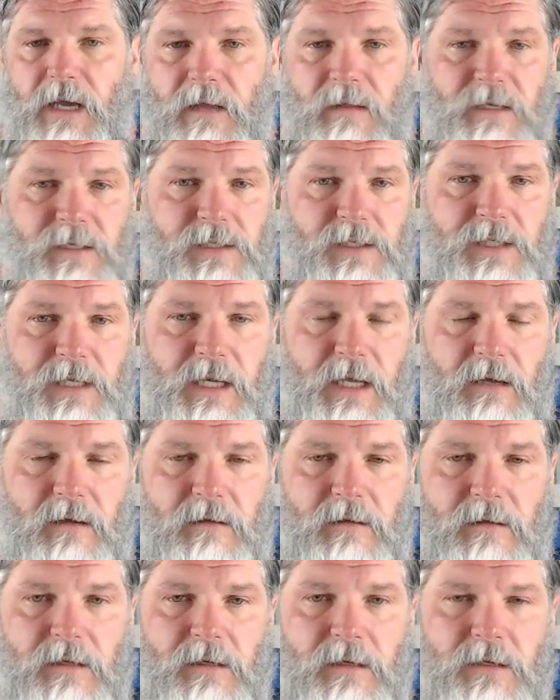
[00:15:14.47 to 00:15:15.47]
And this is the
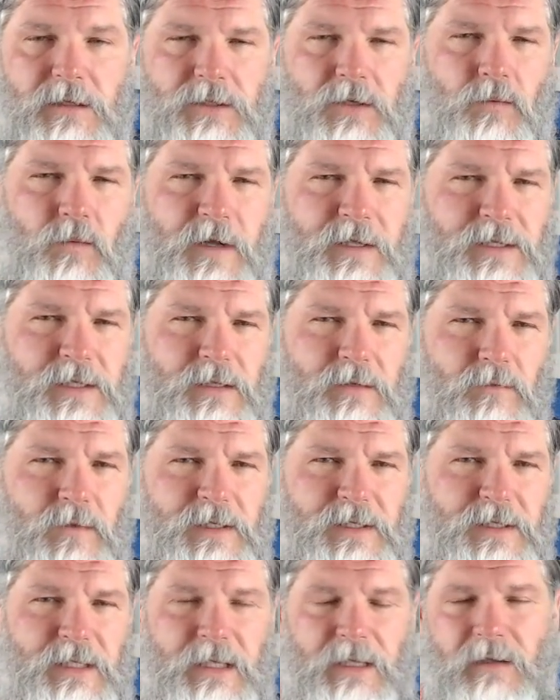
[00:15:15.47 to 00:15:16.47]
deal. So
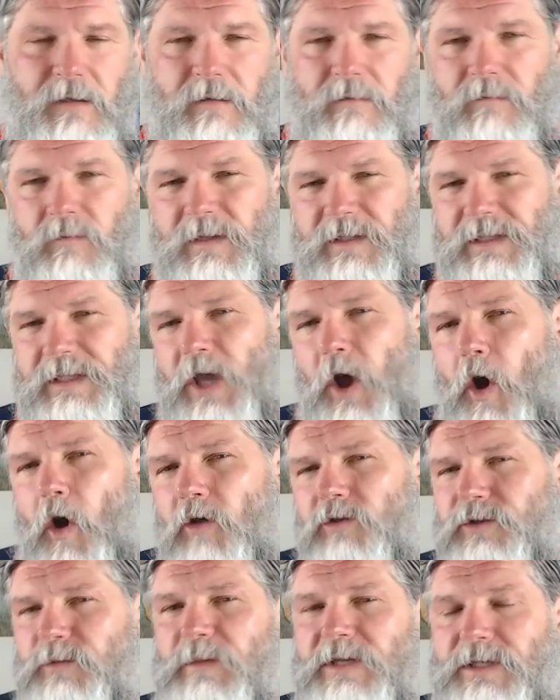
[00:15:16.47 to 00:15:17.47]
what's the
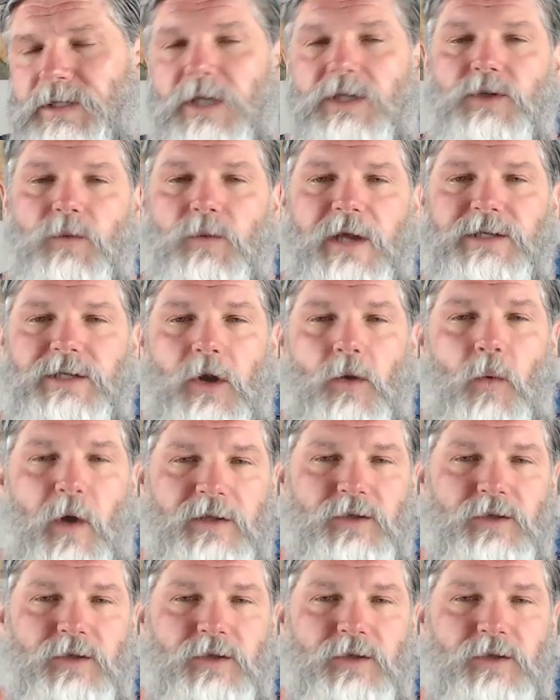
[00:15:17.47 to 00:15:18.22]
ultimate situation here?